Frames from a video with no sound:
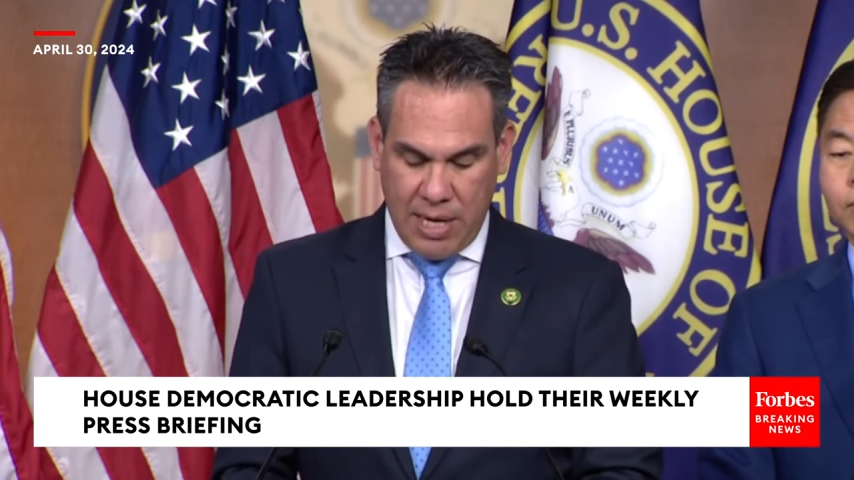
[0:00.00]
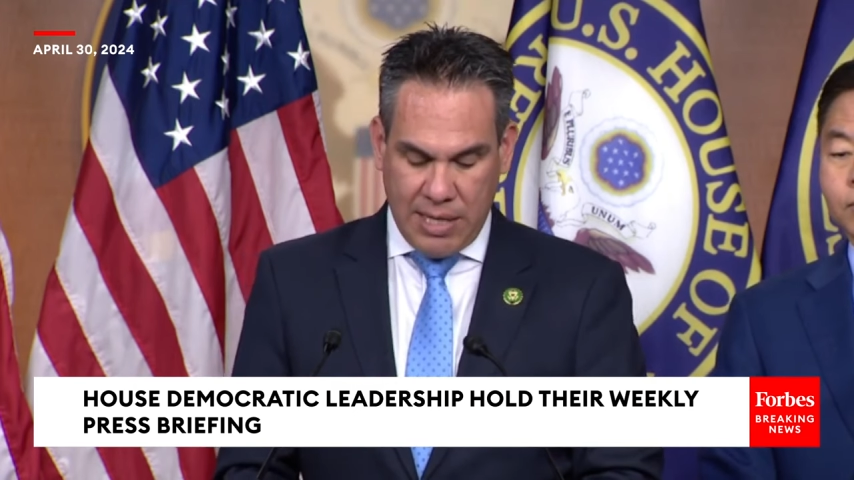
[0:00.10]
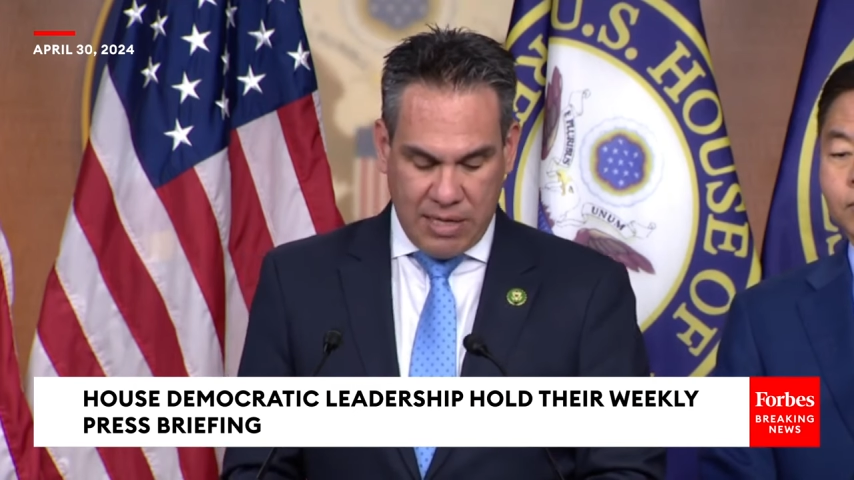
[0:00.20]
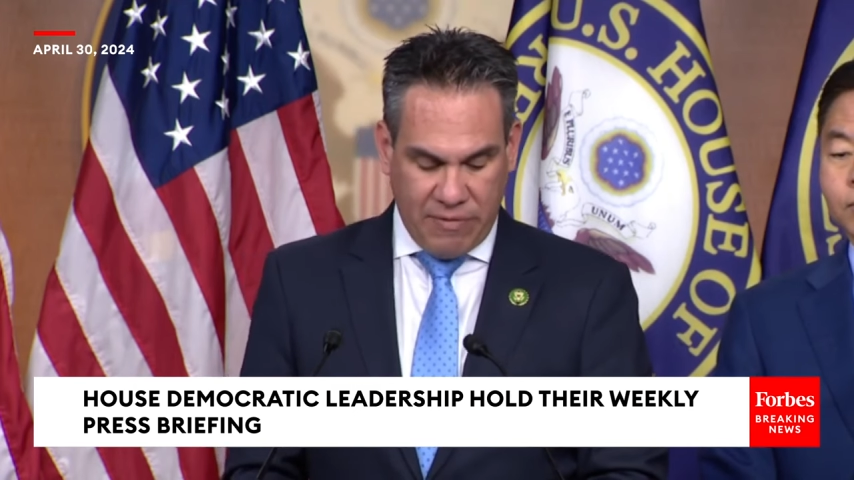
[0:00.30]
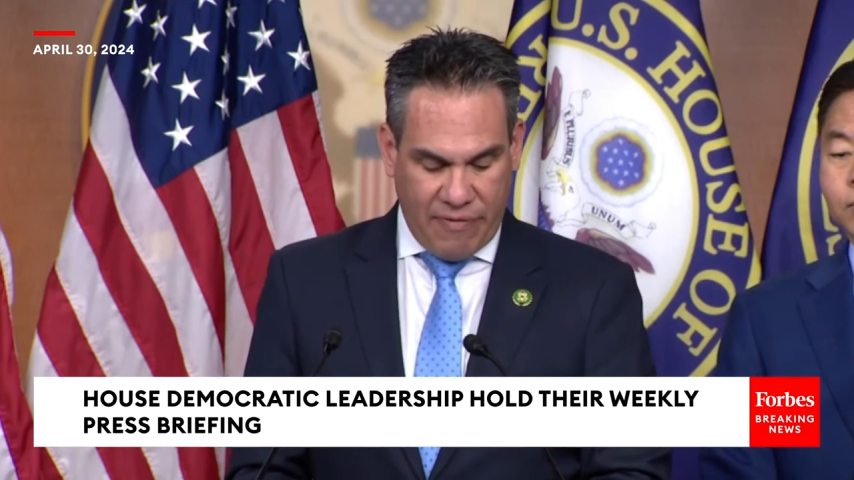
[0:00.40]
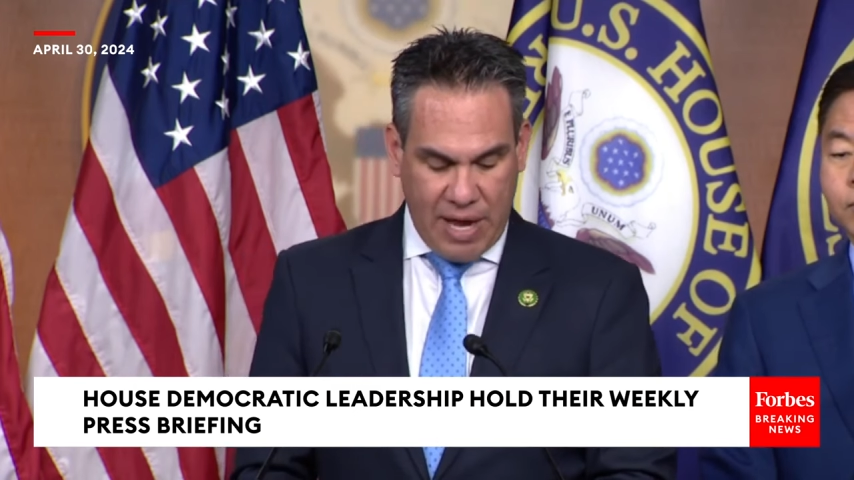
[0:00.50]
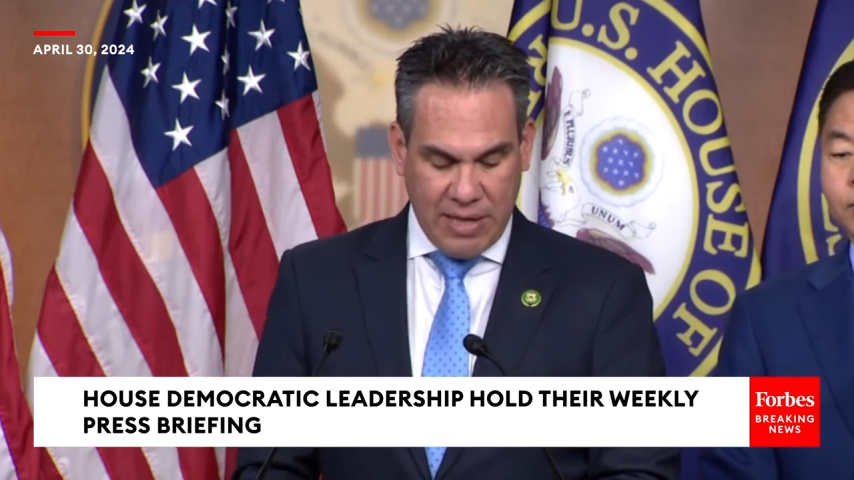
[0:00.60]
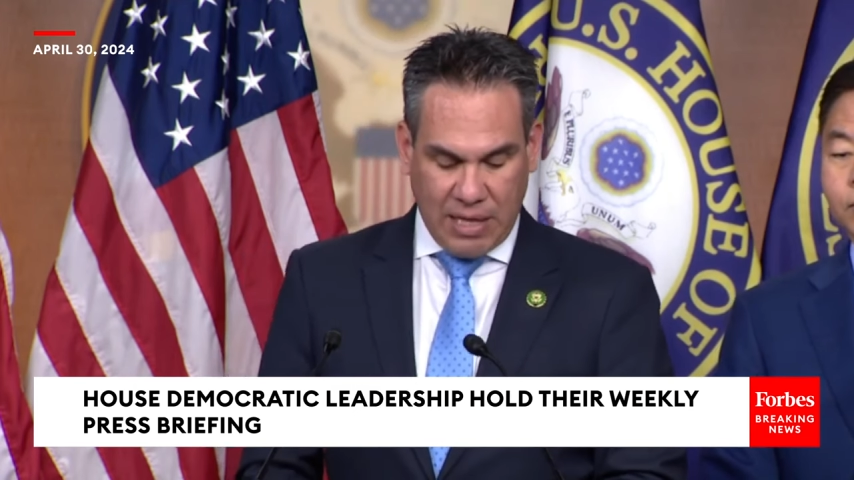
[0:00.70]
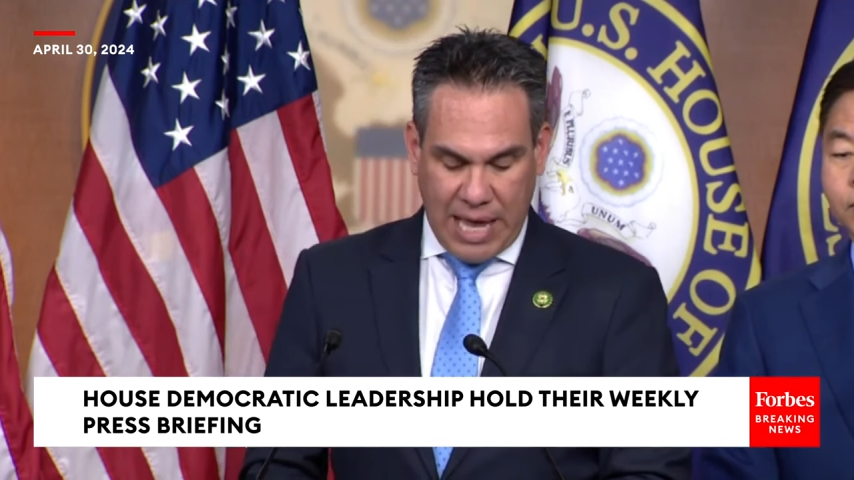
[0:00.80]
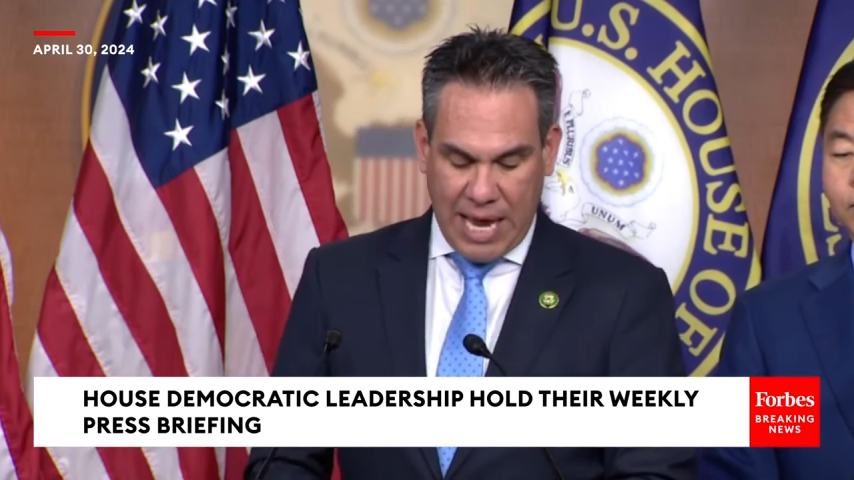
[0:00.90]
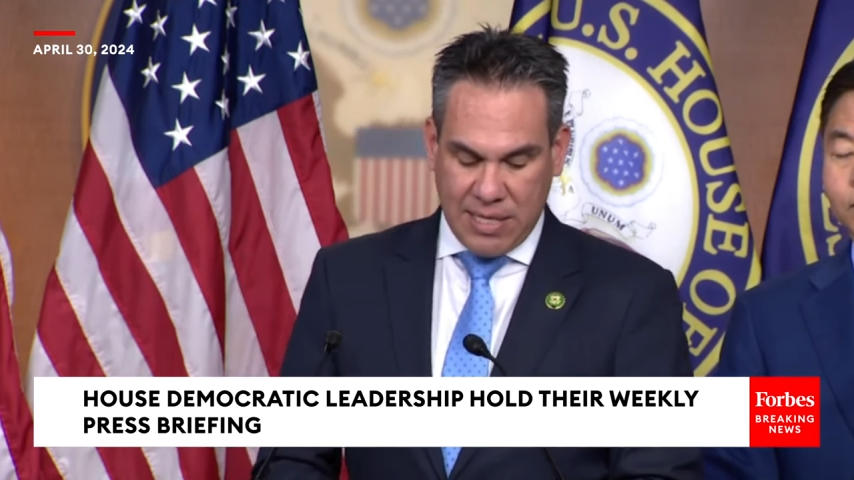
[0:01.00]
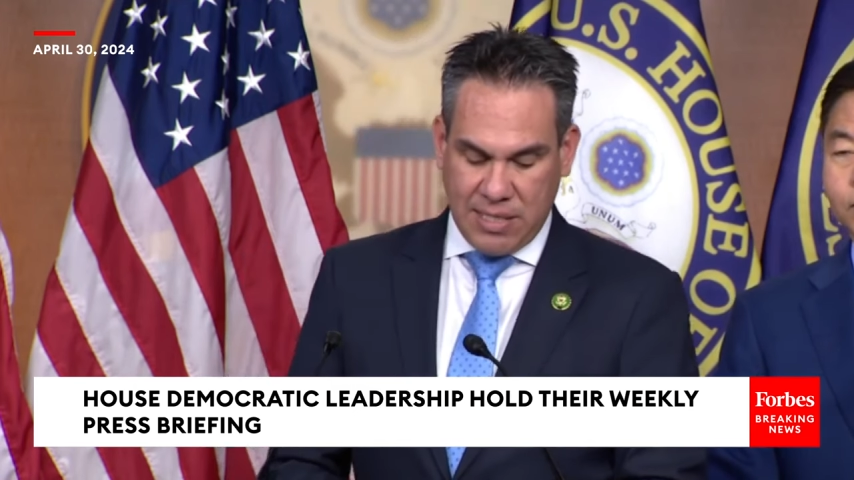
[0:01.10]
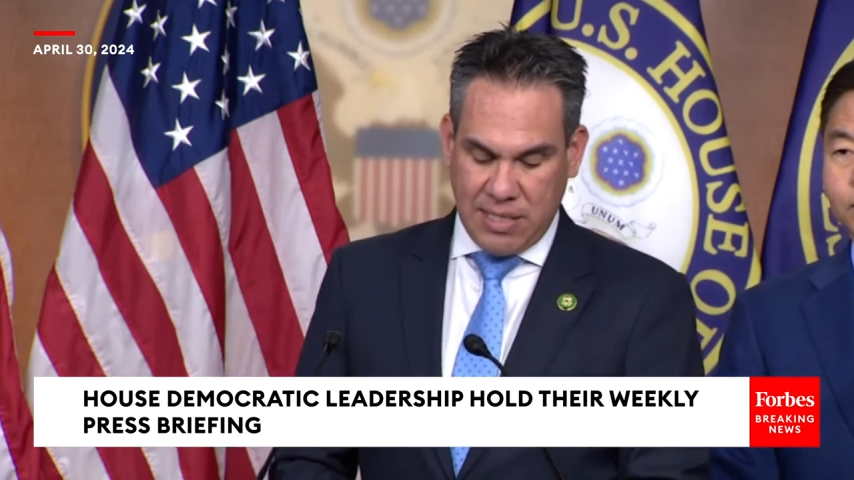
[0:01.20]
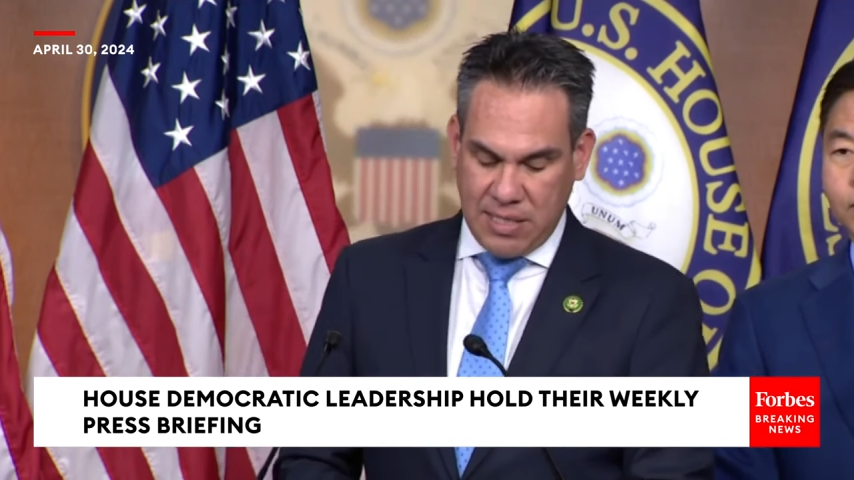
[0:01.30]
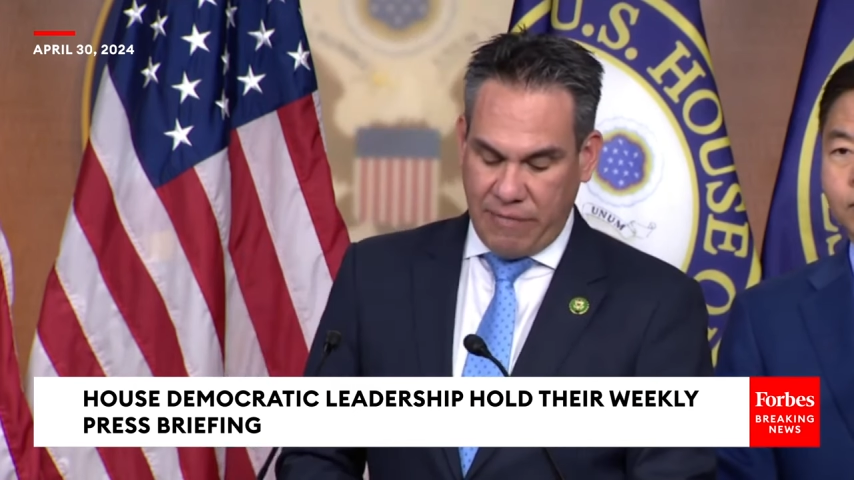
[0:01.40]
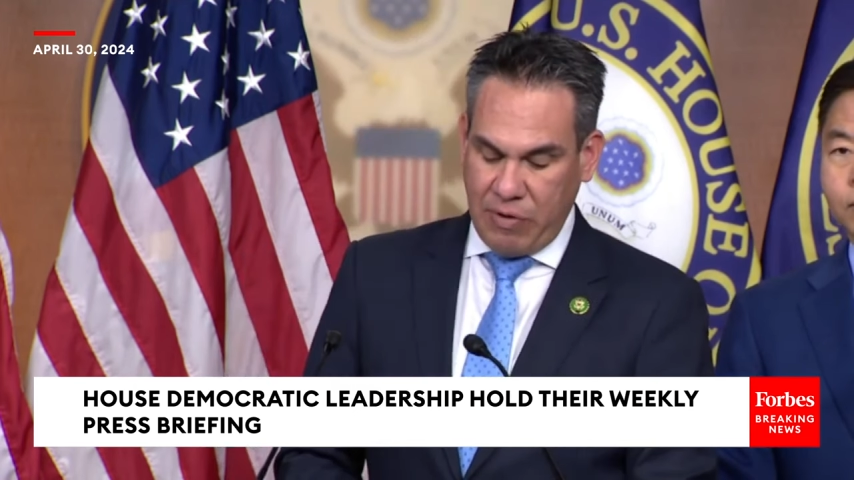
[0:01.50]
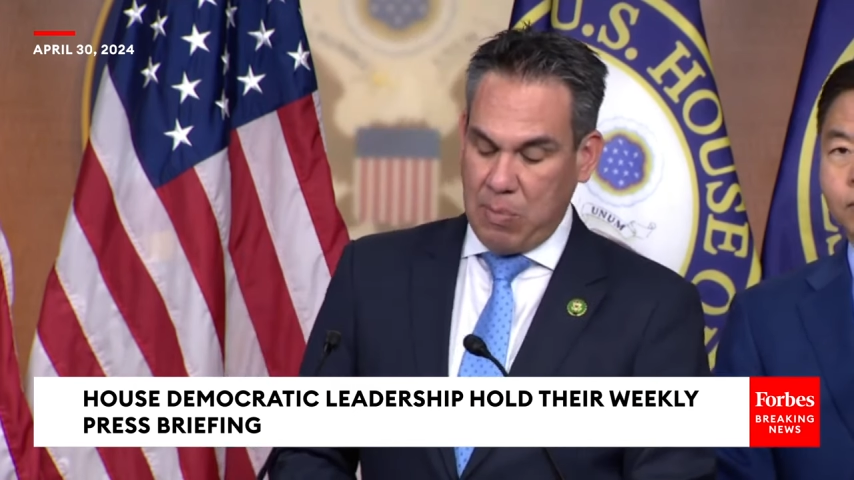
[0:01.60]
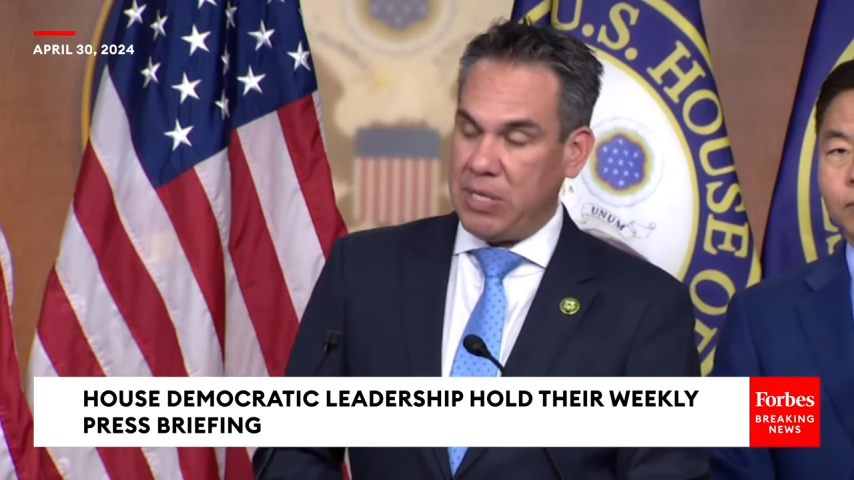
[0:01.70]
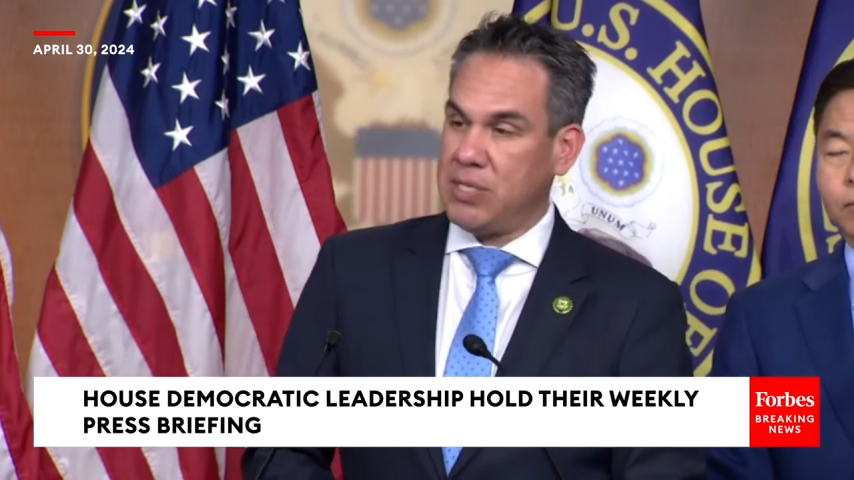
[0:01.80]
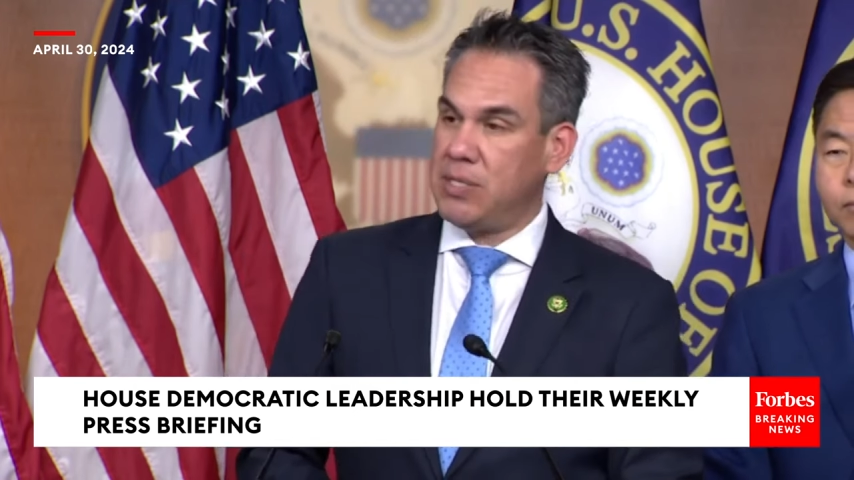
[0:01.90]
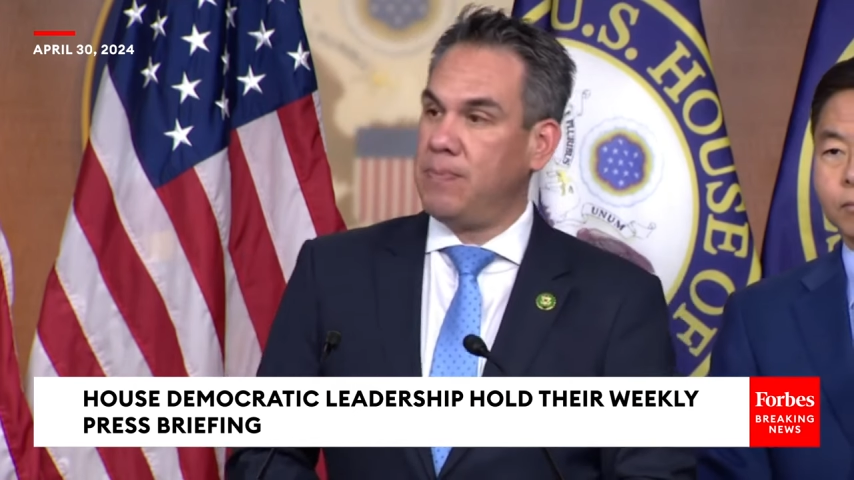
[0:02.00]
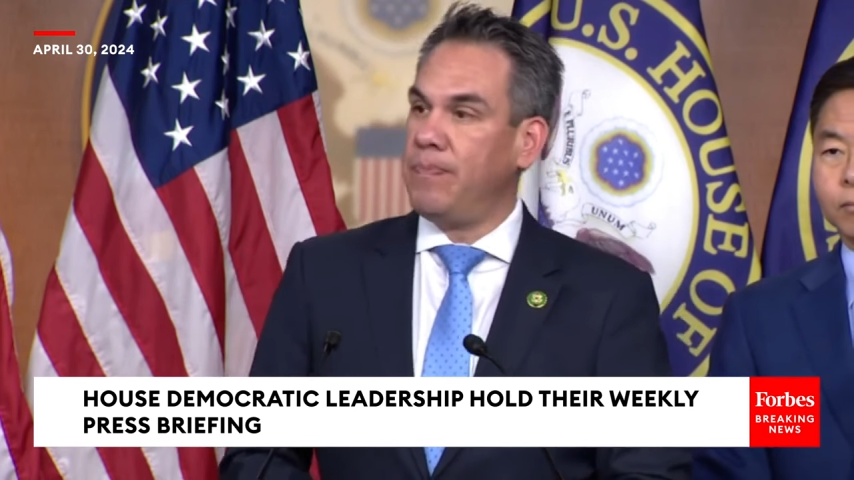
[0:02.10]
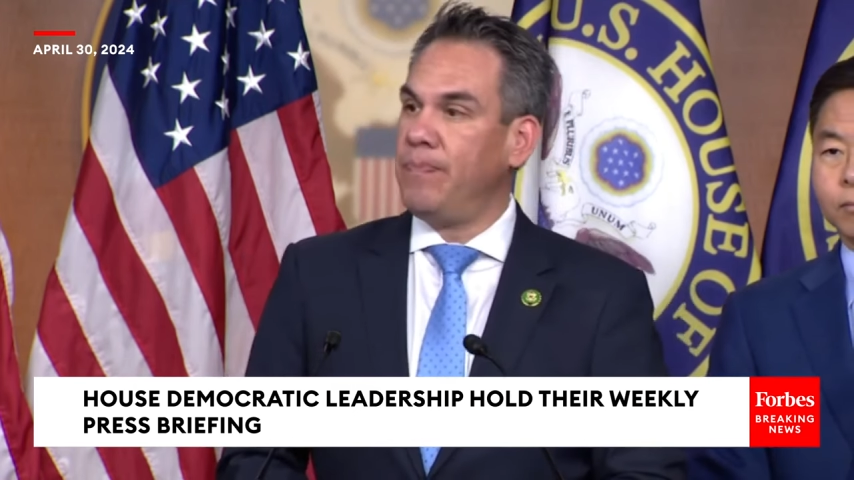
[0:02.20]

that defined the last seven months.